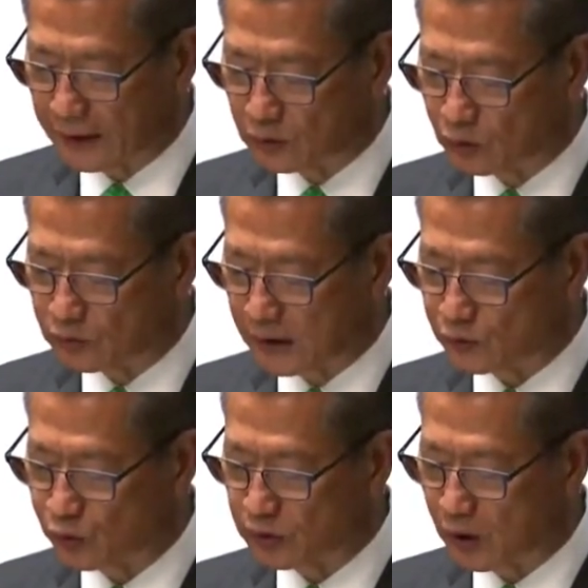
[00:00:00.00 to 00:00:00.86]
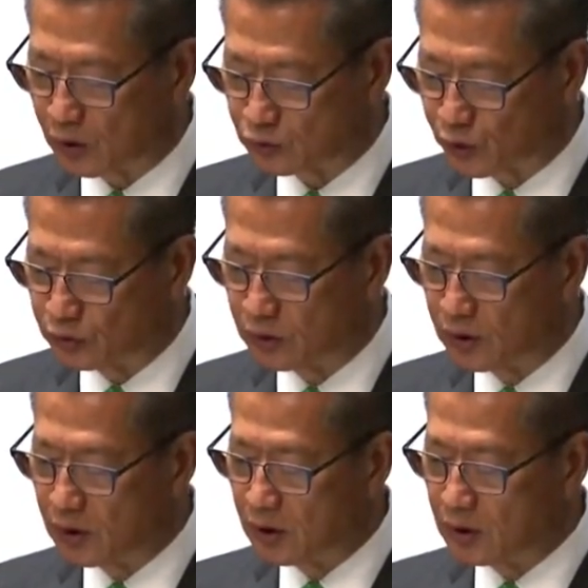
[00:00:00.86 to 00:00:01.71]
The Development Bureau,
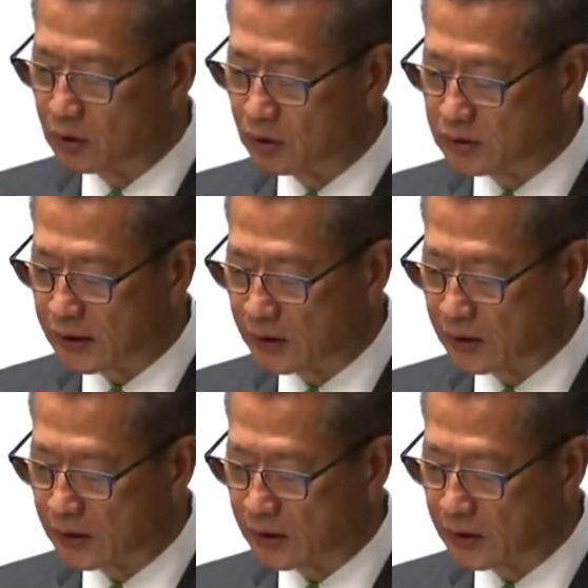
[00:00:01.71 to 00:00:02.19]
DEVB,